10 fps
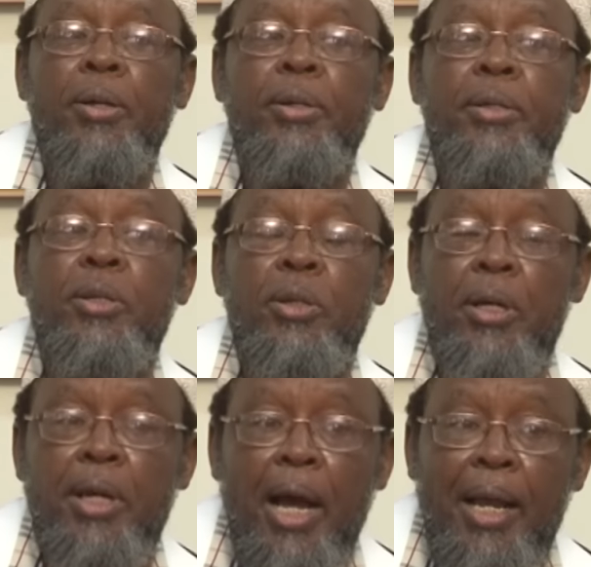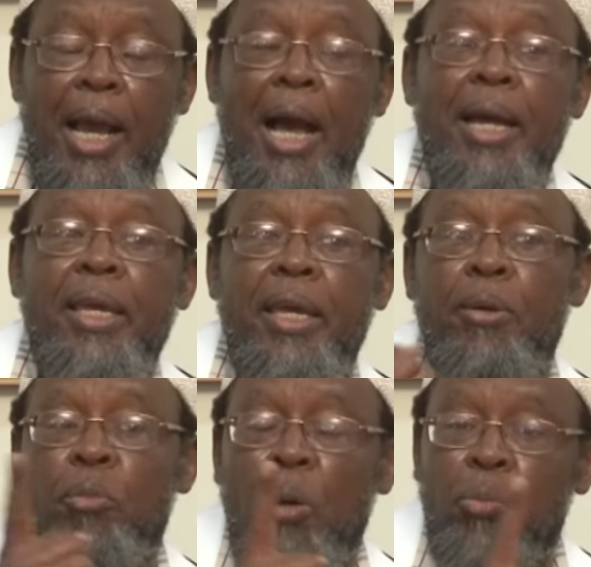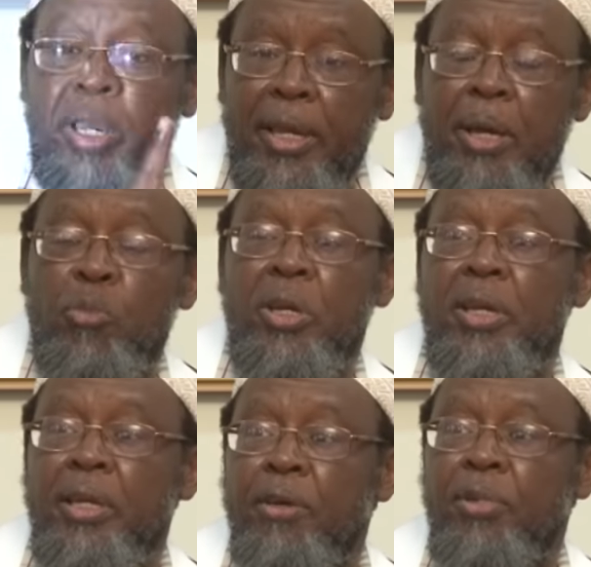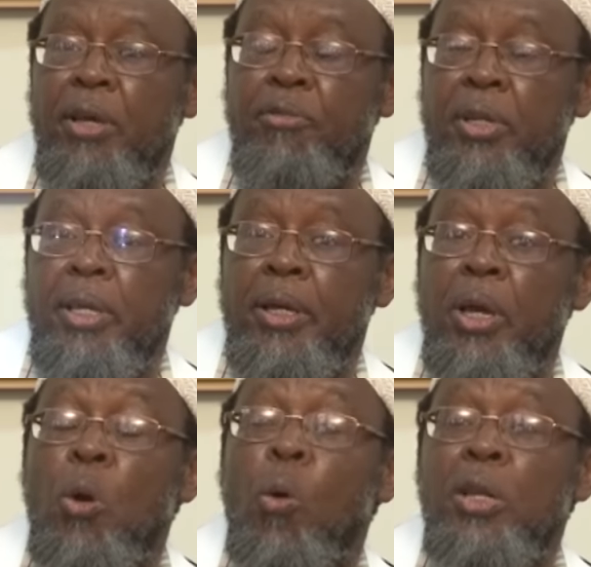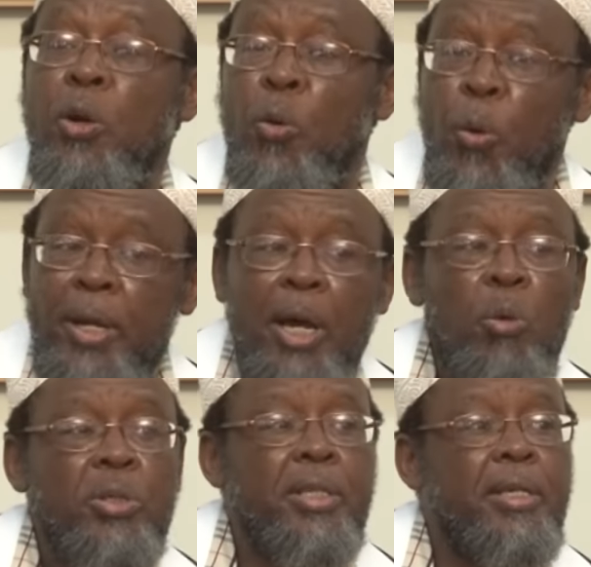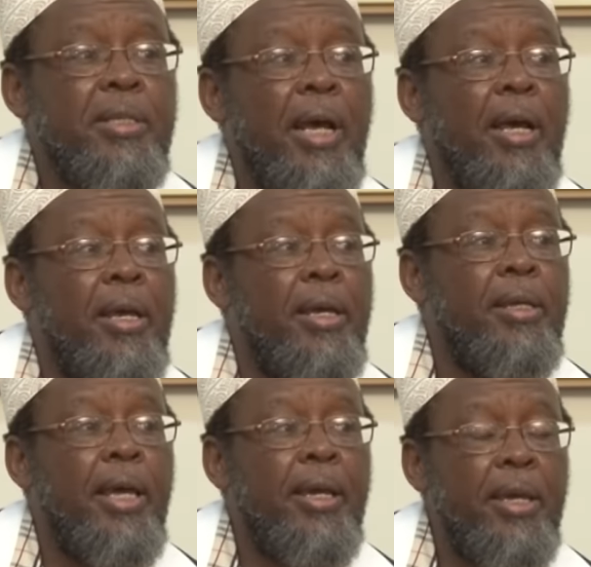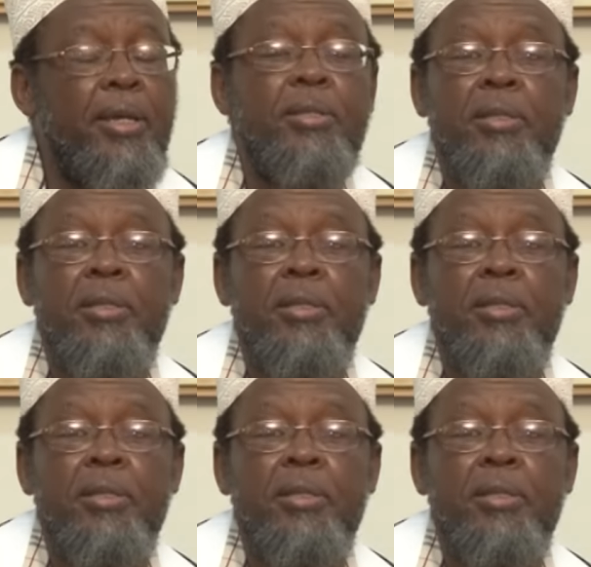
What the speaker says: executive director of the Muslim Human Rights Forum, Alamin Kimathi, say the government should heed U.S. President